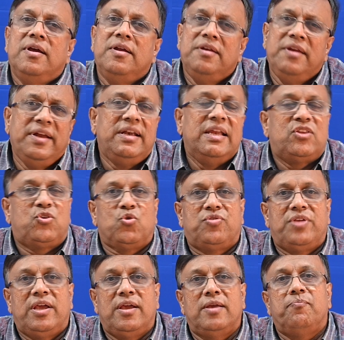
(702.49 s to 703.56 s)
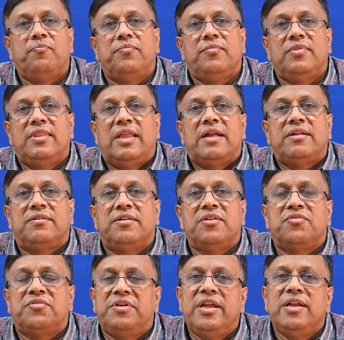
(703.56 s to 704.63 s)
Needless to say that
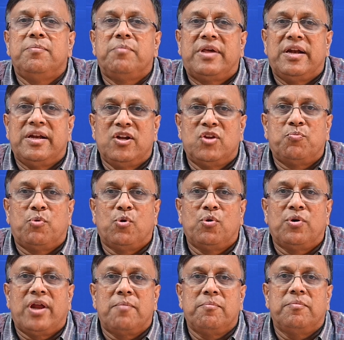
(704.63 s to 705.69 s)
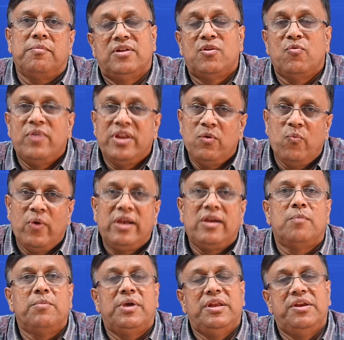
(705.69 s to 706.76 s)
this green credits program is a very
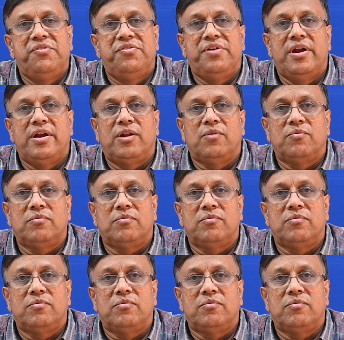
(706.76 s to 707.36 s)
welcome initiative.